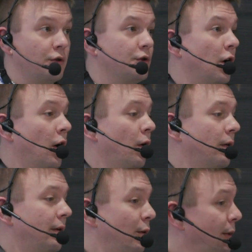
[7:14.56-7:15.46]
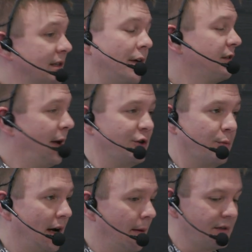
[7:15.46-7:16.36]
So we solved some major
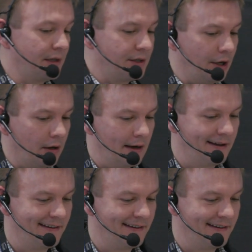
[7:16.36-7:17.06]
problems this year.